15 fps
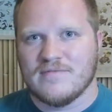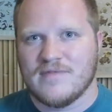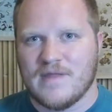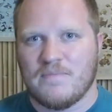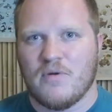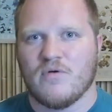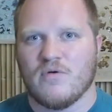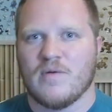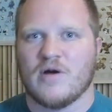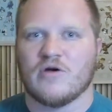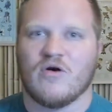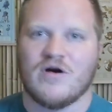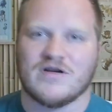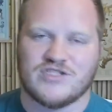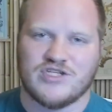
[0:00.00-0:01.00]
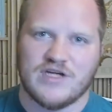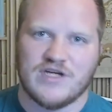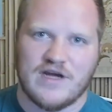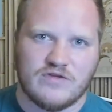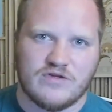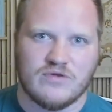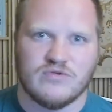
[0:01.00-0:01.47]
that Pokemon cross-gen
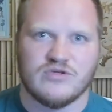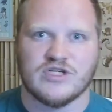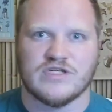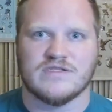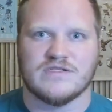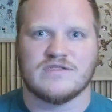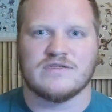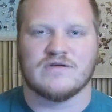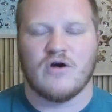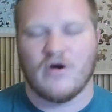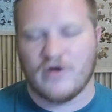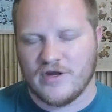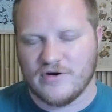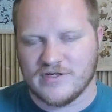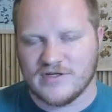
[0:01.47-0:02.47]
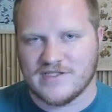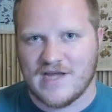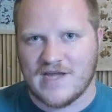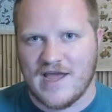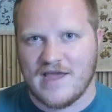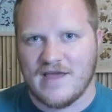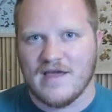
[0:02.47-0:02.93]
evolutions are here to
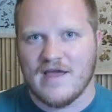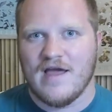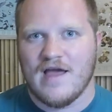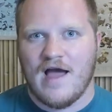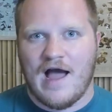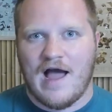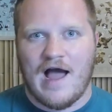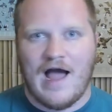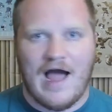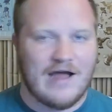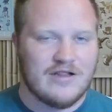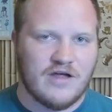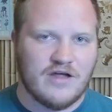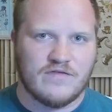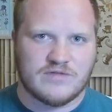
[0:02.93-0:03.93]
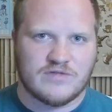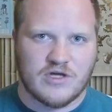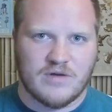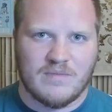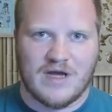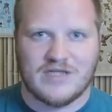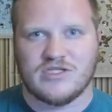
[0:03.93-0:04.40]
stay. I love them
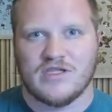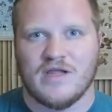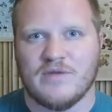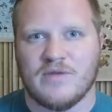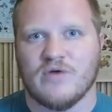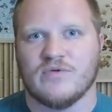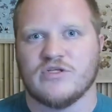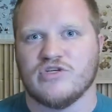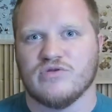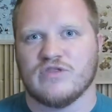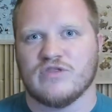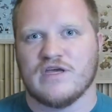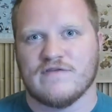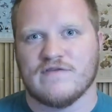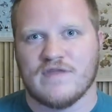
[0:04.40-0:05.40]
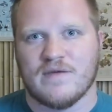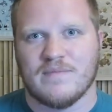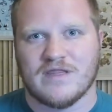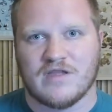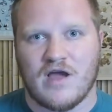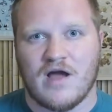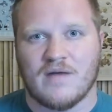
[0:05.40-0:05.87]
so much. Let me know what you think of them
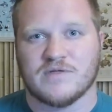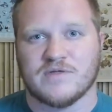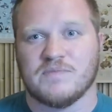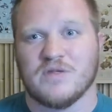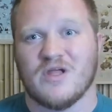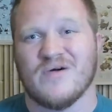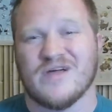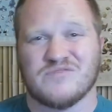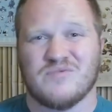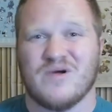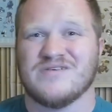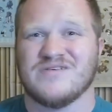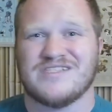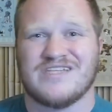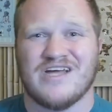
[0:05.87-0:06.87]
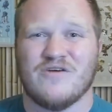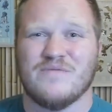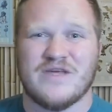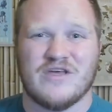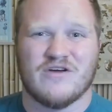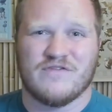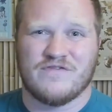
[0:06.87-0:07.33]
in the comments below, as well as tell
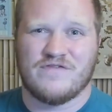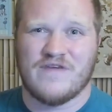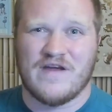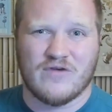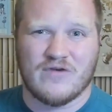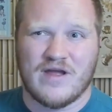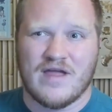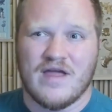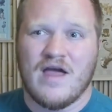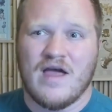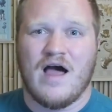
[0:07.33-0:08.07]
me your favorite,